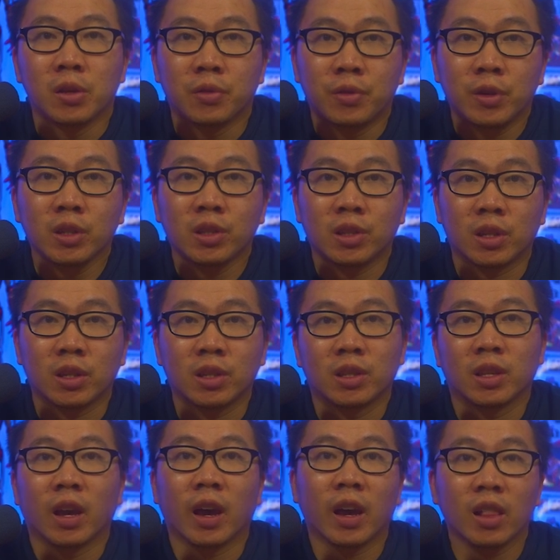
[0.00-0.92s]
First
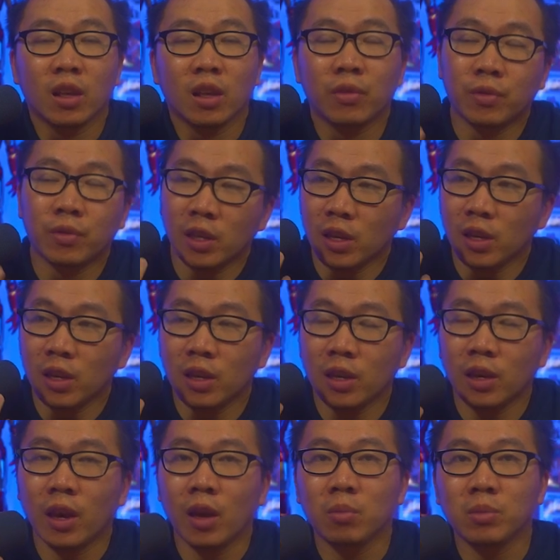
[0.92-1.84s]
is, I love
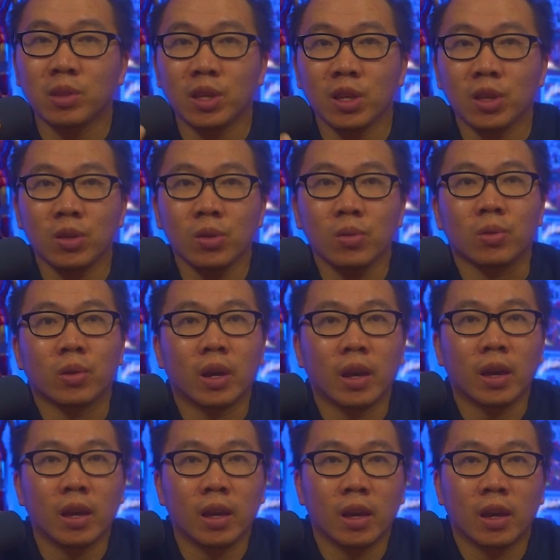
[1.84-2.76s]
the MCU
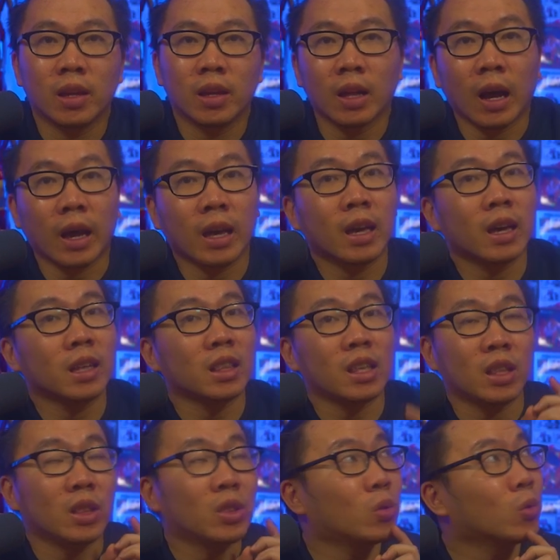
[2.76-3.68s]
and I got
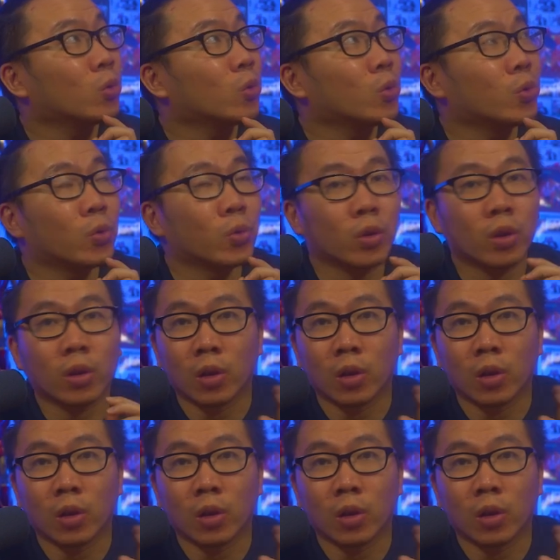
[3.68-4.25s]
into